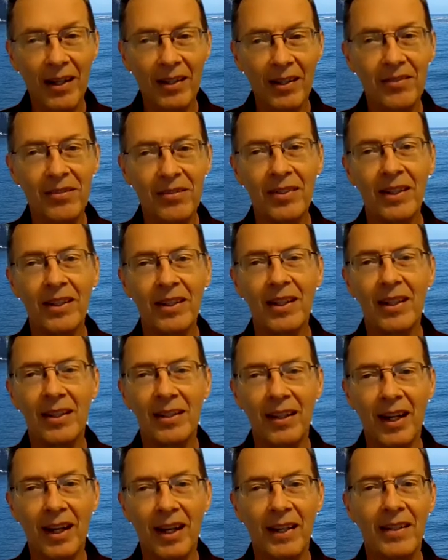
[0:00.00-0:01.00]
life
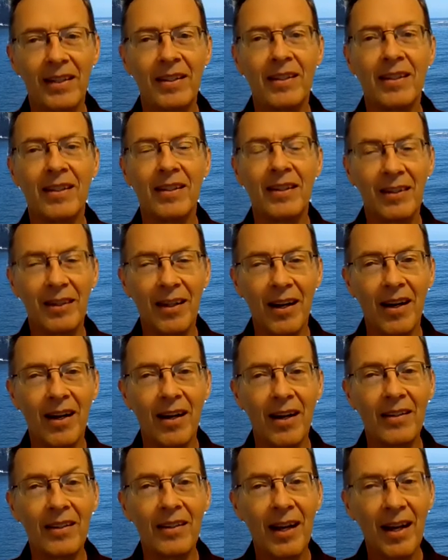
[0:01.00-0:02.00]
like
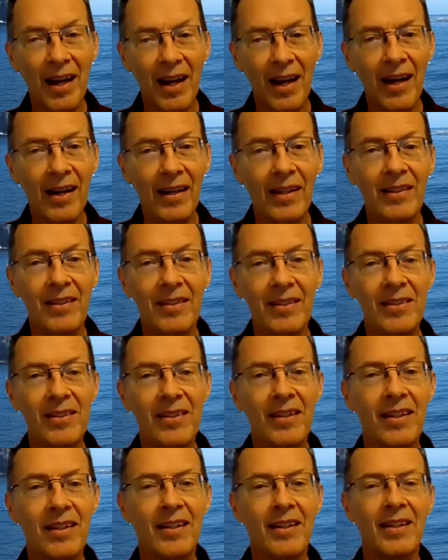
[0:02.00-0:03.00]
God
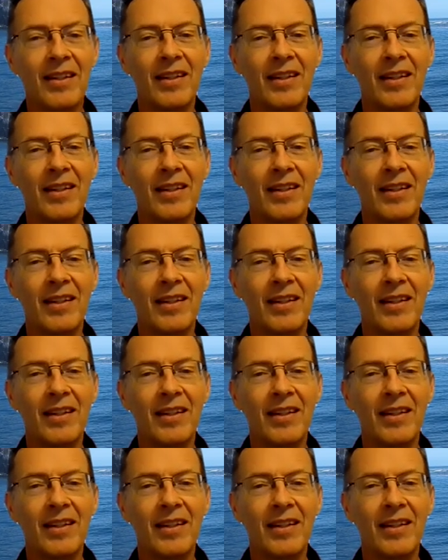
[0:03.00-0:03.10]
has.